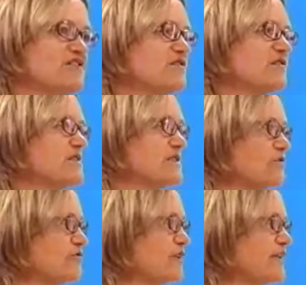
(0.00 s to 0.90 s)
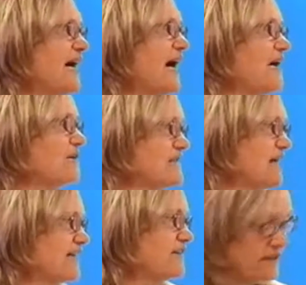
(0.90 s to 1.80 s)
to this country outside